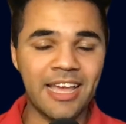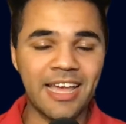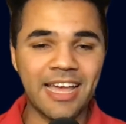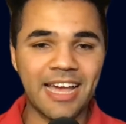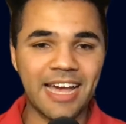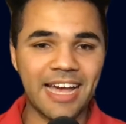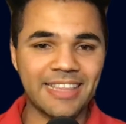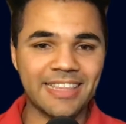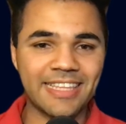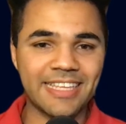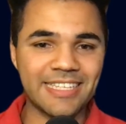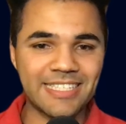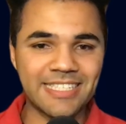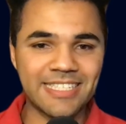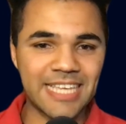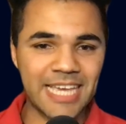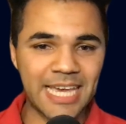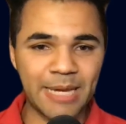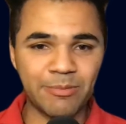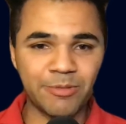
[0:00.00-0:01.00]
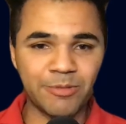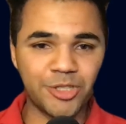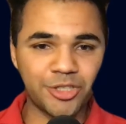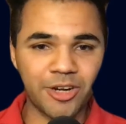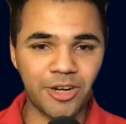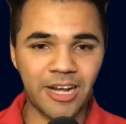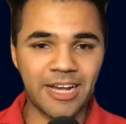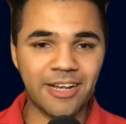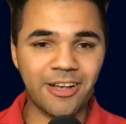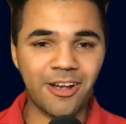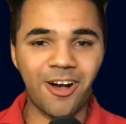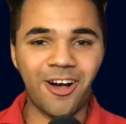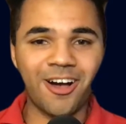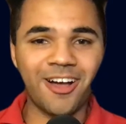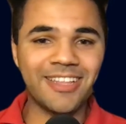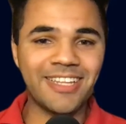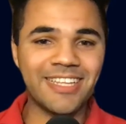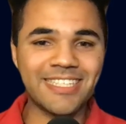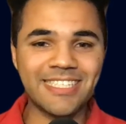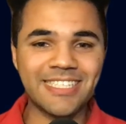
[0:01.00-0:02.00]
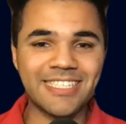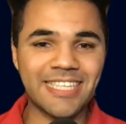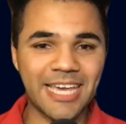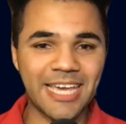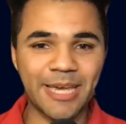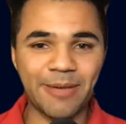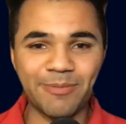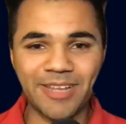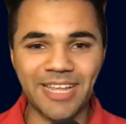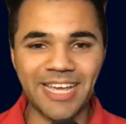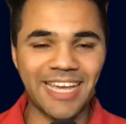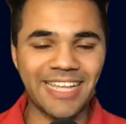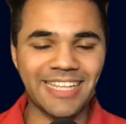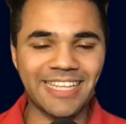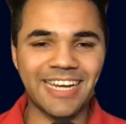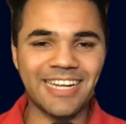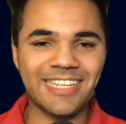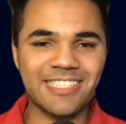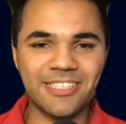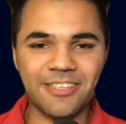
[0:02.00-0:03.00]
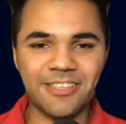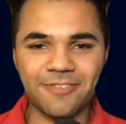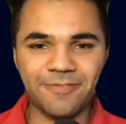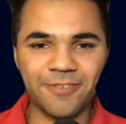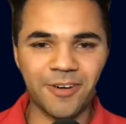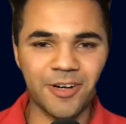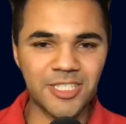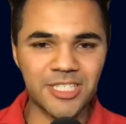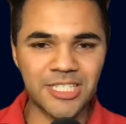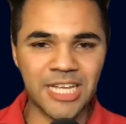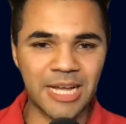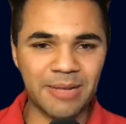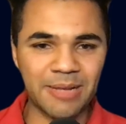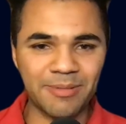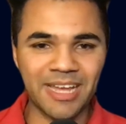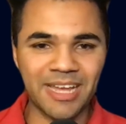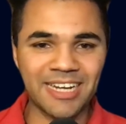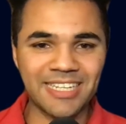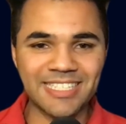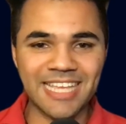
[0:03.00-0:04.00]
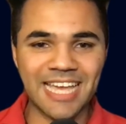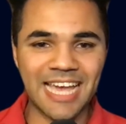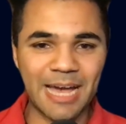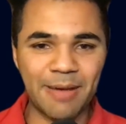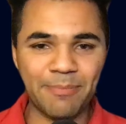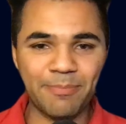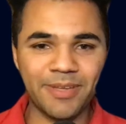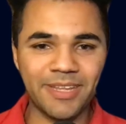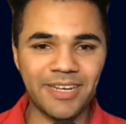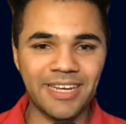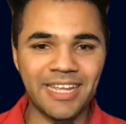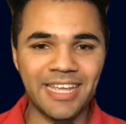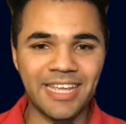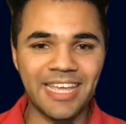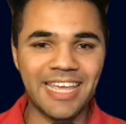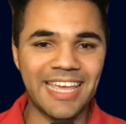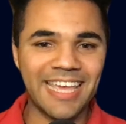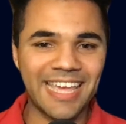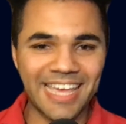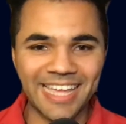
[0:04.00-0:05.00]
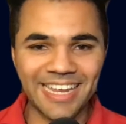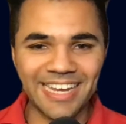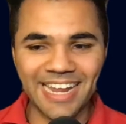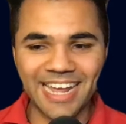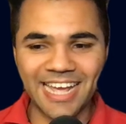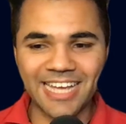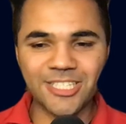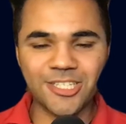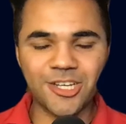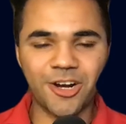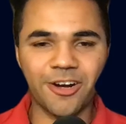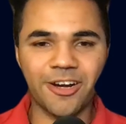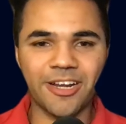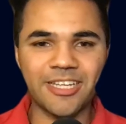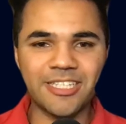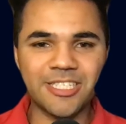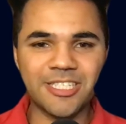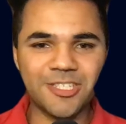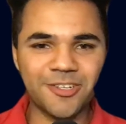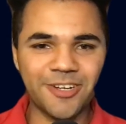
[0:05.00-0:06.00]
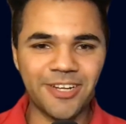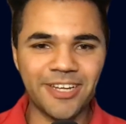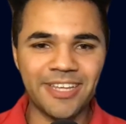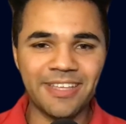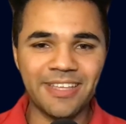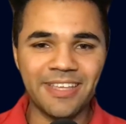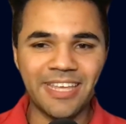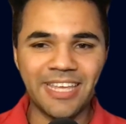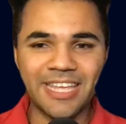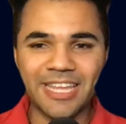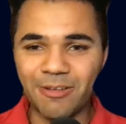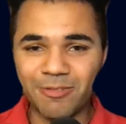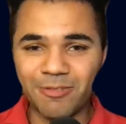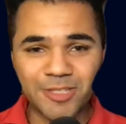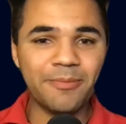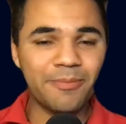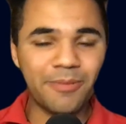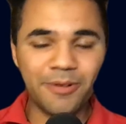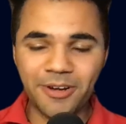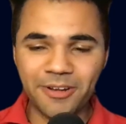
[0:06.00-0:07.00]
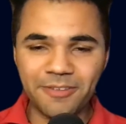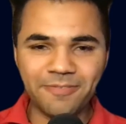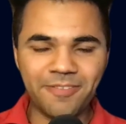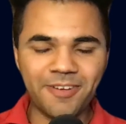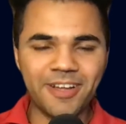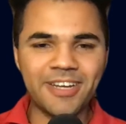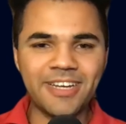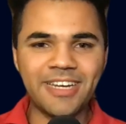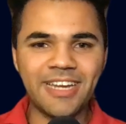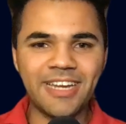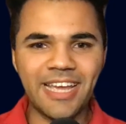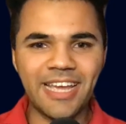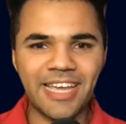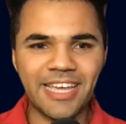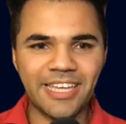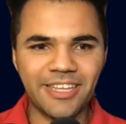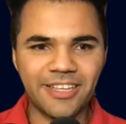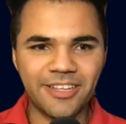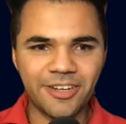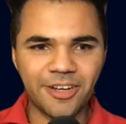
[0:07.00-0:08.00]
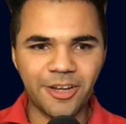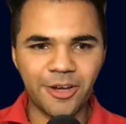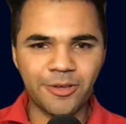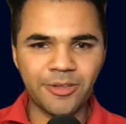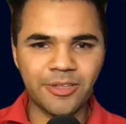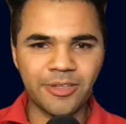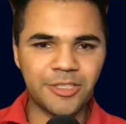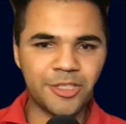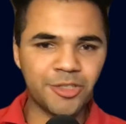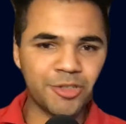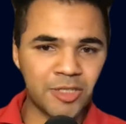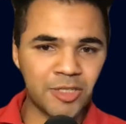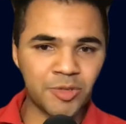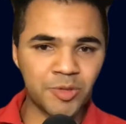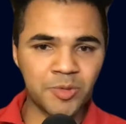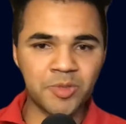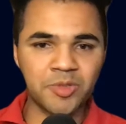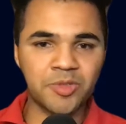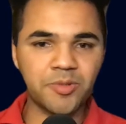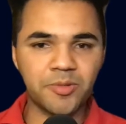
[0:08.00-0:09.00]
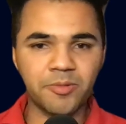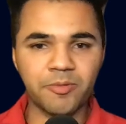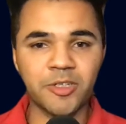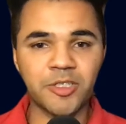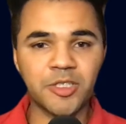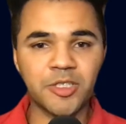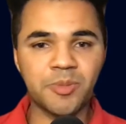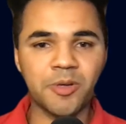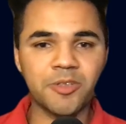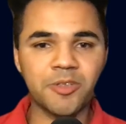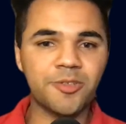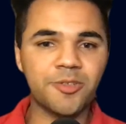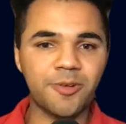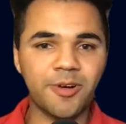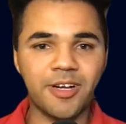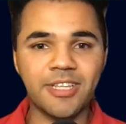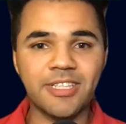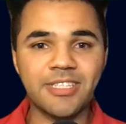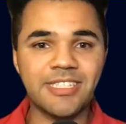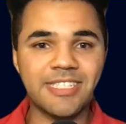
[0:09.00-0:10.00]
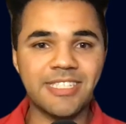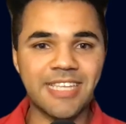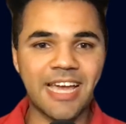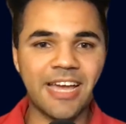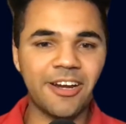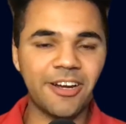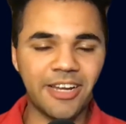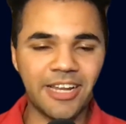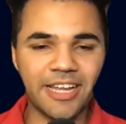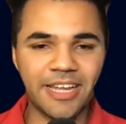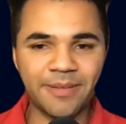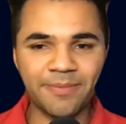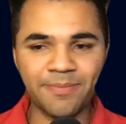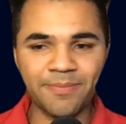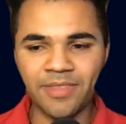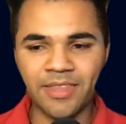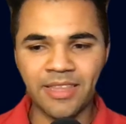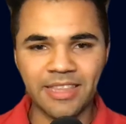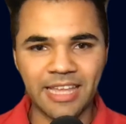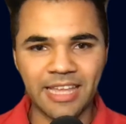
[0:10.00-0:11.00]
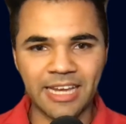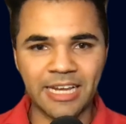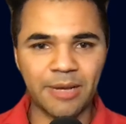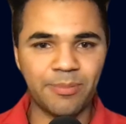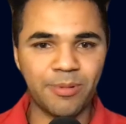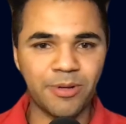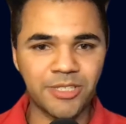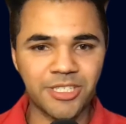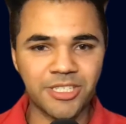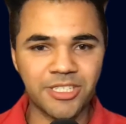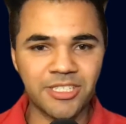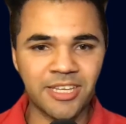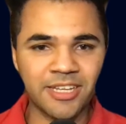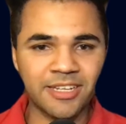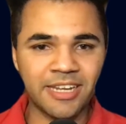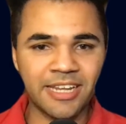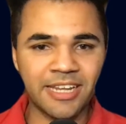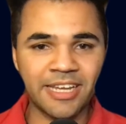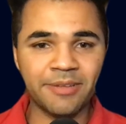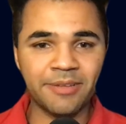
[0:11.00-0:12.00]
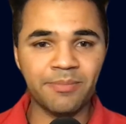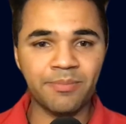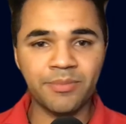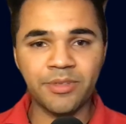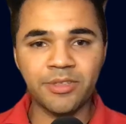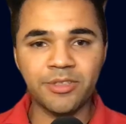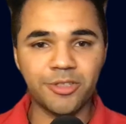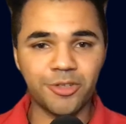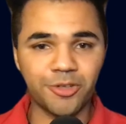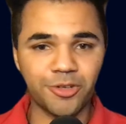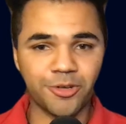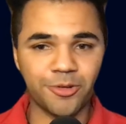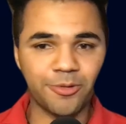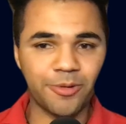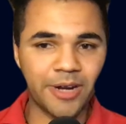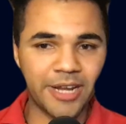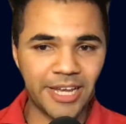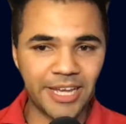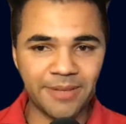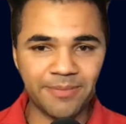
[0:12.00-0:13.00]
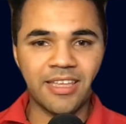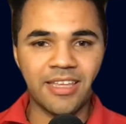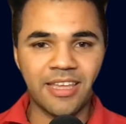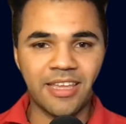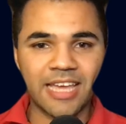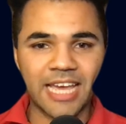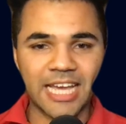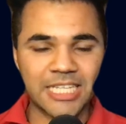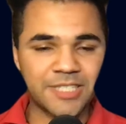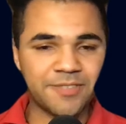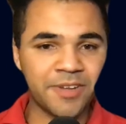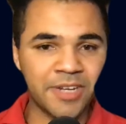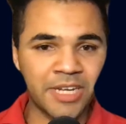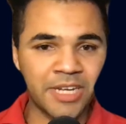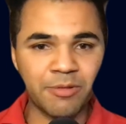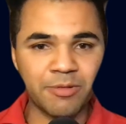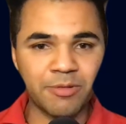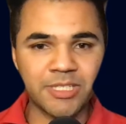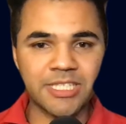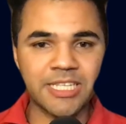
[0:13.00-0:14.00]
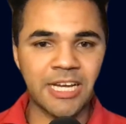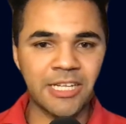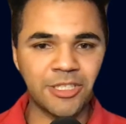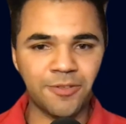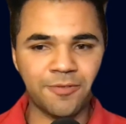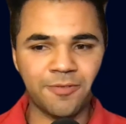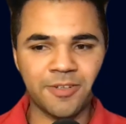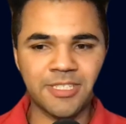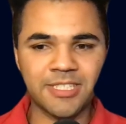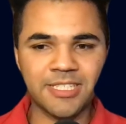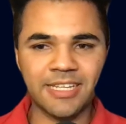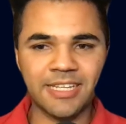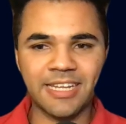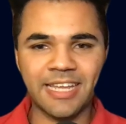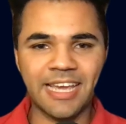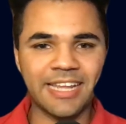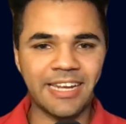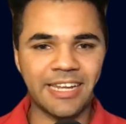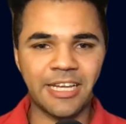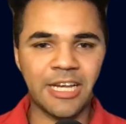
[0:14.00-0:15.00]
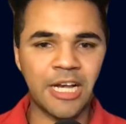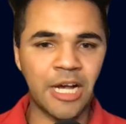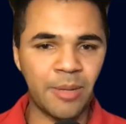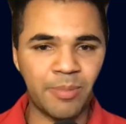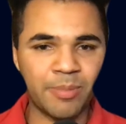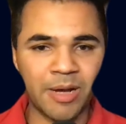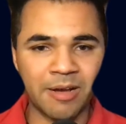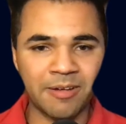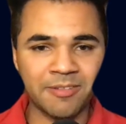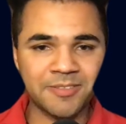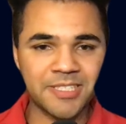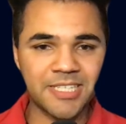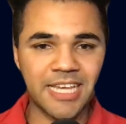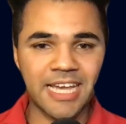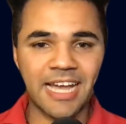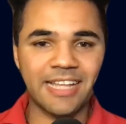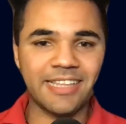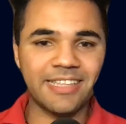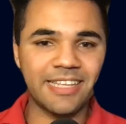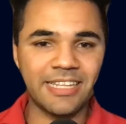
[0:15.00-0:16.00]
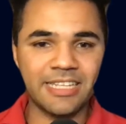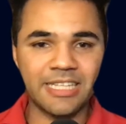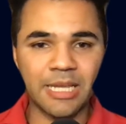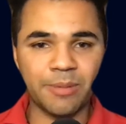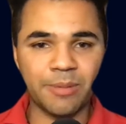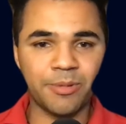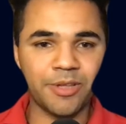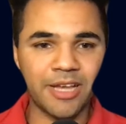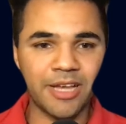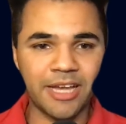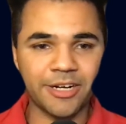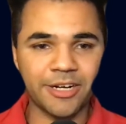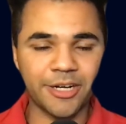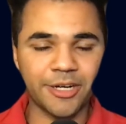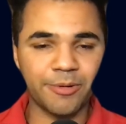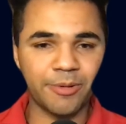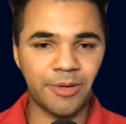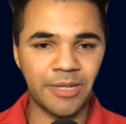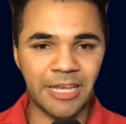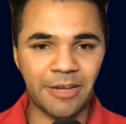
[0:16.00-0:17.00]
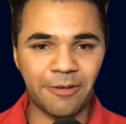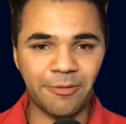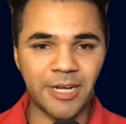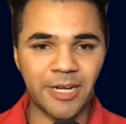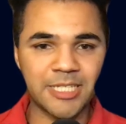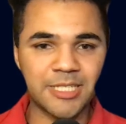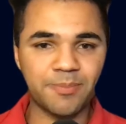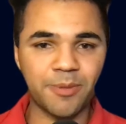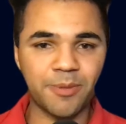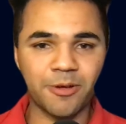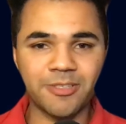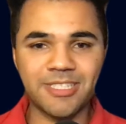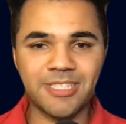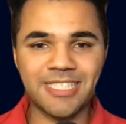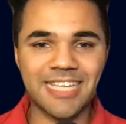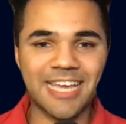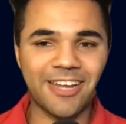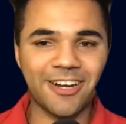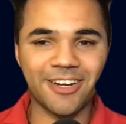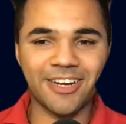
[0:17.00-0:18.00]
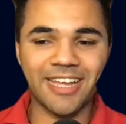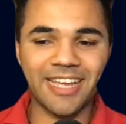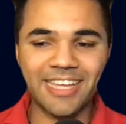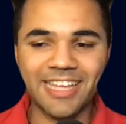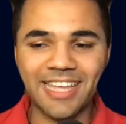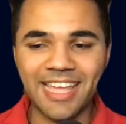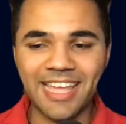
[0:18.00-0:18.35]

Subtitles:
at the same track on the same day. That is the first time that has happened in NASCAR history. It was a pretty fun day. You know, the trucks were supposed to run Saturday. That got pushed to Sunday due to rain. Xfinity was scheduled for Sunday, and then Cup obviously had the doubleheader when they raced both Saturday